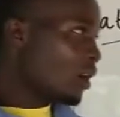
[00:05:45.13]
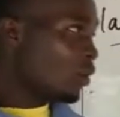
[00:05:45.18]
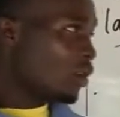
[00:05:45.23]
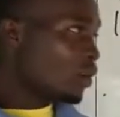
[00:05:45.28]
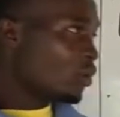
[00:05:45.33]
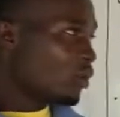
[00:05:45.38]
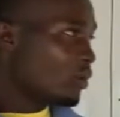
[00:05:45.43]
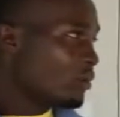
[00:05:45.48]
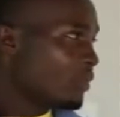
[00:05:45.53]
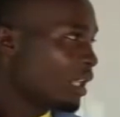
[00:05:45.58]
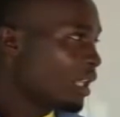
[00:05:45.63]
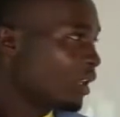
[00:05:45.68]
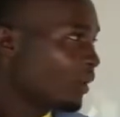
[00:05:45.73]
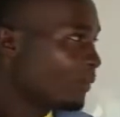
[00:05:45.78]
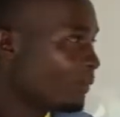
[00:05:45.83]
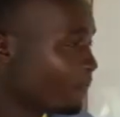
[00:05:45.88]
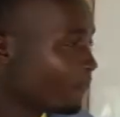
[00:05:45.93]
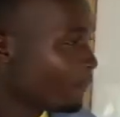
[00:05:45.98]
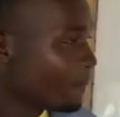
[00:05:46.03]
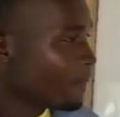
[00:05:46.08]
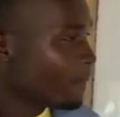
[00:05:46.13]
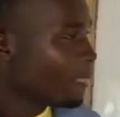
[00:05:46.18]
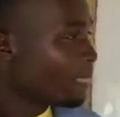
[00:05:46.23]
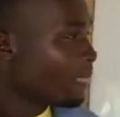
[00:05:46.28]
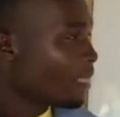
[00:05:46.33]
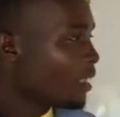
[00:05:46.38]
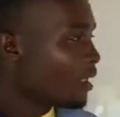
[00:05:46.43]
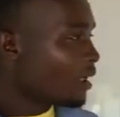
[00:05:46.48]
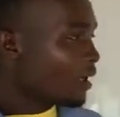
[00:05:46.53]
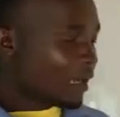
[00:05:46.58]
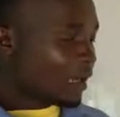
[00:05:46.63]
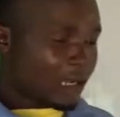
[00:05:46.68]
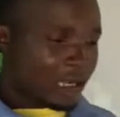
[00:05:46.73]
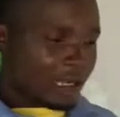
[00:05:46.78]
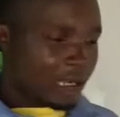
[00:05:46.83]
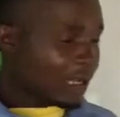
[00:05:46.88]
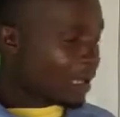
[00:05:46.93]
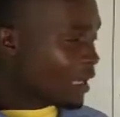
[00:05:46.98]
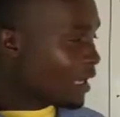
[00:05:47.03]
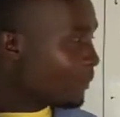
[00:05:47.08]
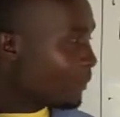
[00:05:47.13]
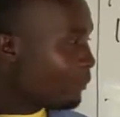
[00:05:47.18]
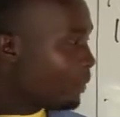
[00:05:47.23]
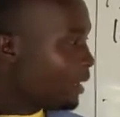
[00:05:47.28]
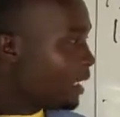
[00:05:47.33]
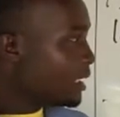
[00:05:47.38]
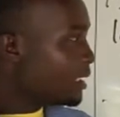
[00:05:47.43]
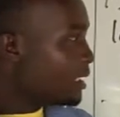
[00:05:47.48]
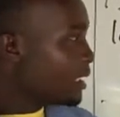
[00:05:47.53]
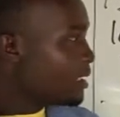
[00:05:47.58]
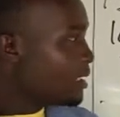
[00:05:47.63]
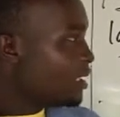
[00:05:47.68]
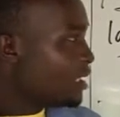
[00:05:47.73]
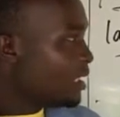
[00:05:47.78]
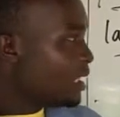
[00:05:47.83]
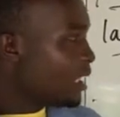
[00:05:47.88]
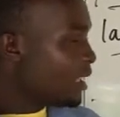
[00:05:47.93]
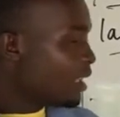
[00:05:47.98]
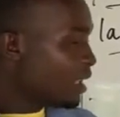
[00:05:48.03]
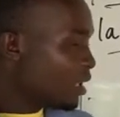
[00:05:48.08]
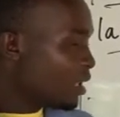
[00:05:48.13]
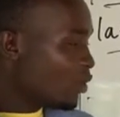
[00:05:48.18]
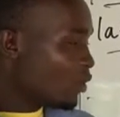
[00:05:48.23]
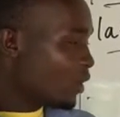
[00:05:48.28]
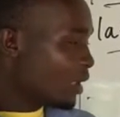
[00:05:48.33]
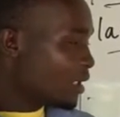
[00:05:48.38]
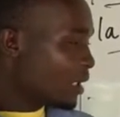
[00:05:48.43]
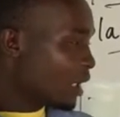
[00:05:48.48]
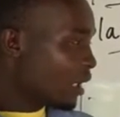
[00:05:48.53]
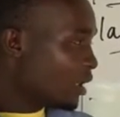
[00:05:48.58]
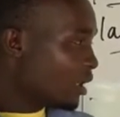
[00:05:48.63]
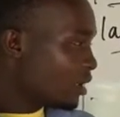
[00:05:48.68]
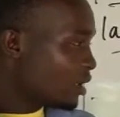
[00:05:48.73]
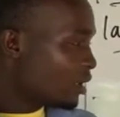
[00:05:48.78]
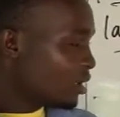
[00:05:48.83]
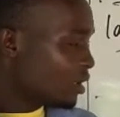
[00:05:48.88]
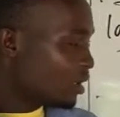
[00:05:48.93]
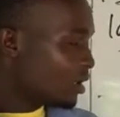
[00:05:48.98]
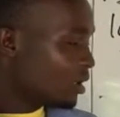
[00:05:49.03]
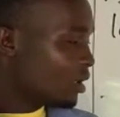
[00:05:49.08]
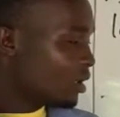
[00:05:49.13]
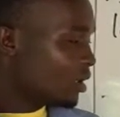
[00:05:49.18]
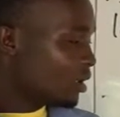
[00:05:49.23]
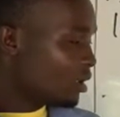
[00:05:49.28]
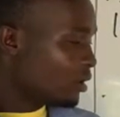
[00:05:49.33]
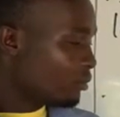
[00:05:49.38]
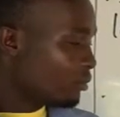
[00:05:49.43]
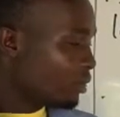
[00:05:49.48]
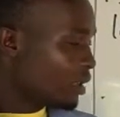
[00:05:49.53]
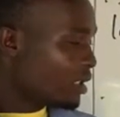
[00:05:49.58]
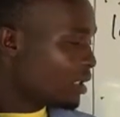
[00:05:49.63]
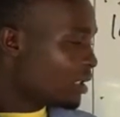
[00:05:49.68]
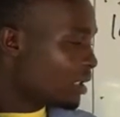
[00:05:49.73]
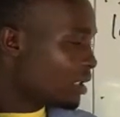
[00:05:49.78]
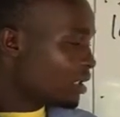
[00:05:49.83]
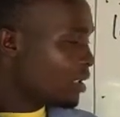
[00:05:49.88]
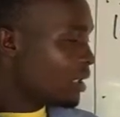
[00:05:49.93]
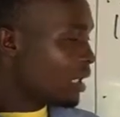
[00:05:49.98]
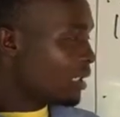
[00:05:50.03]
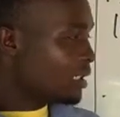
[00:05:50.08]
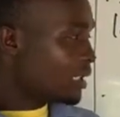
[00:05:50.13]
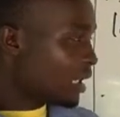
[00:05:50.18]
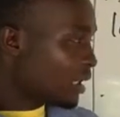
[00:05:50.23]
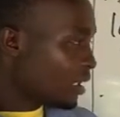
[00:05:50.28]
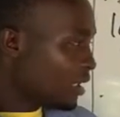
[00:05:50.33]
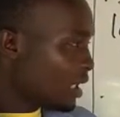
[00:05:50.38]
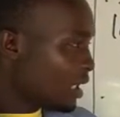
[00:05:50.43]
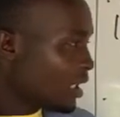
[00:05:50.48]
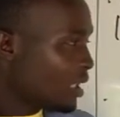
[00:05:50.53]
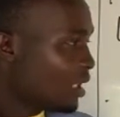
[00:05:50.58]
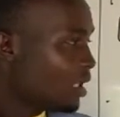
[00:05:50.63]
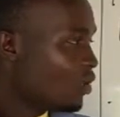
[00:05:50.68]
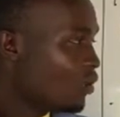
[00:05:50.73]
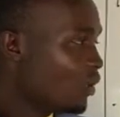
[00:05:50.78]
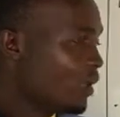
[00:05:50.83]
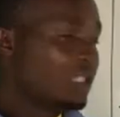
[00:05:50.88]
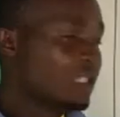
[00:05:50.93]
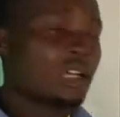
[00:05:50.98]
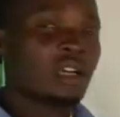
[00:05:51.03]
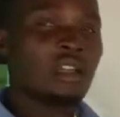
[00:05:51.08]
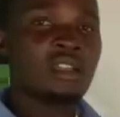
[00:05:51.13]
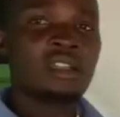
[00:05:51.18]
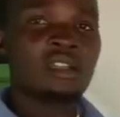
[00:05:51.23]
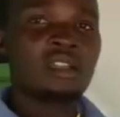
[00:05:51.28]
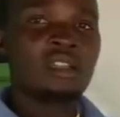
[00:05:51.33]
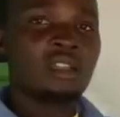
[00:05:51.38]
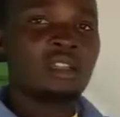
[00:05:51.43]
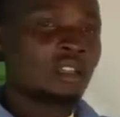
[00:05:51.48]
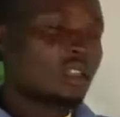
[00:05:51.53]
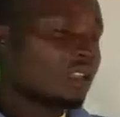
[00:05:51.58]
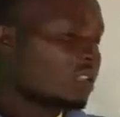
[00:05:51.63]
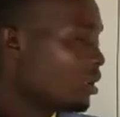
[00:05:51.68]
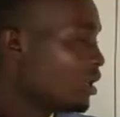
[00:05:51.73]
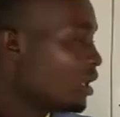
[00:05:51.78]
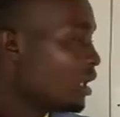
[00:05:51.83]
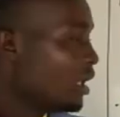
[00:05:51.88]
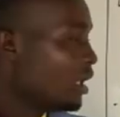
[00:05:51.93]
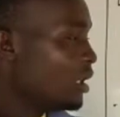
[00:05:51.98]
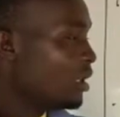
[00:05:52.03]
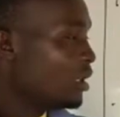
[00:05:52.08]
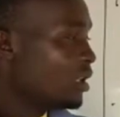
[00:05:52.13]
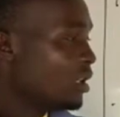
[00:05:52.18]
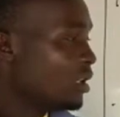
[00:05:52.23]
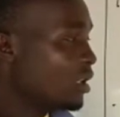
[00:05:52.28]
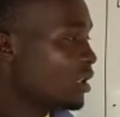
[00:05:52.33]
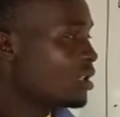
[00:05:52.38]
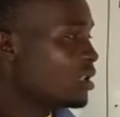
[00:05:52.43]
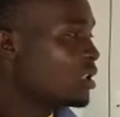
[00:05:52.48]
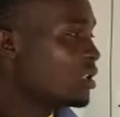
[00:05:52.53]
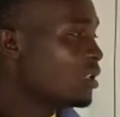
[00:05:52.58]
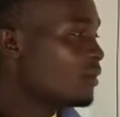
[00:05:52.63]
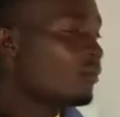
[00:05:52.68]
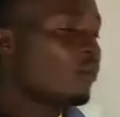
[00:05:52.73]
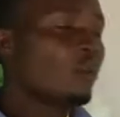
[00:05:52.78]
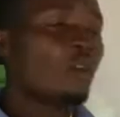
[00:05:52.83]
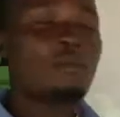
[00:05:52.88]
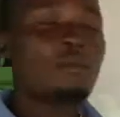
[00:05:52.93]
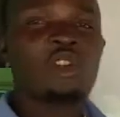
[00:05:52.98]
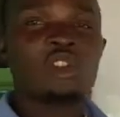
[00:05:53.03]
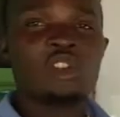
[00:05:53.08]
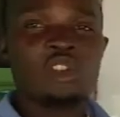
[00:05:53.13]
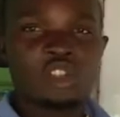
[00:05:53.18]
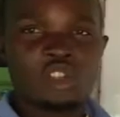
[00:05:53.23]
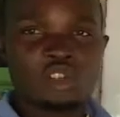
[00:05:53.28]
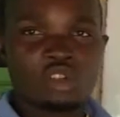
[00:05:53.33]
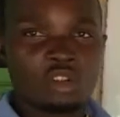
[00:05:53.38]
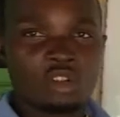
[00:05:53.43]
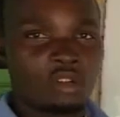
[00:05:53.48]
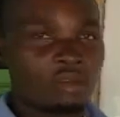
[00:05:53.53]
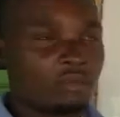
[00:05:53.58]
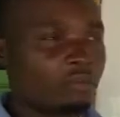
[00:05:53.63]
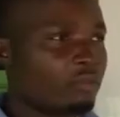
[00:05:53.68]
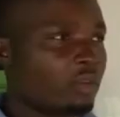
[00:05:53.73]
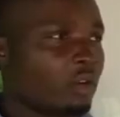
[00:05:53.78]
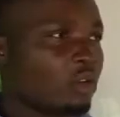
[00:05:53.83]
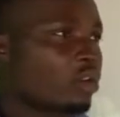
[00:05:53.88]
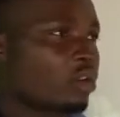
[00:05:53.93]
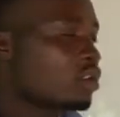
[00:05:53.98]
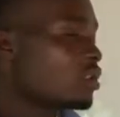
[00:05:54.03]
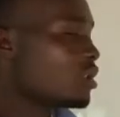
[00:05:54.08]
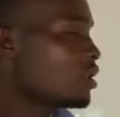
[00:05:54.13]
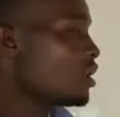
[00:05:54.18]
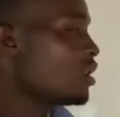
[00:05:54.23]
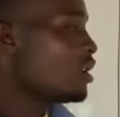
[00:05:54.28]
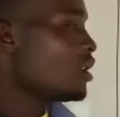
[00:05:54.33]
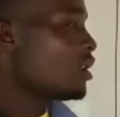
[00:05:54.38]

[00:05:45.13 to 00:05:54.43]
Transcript: what do we mean? Places near the equator, places that are near the equator, they receive warm condition because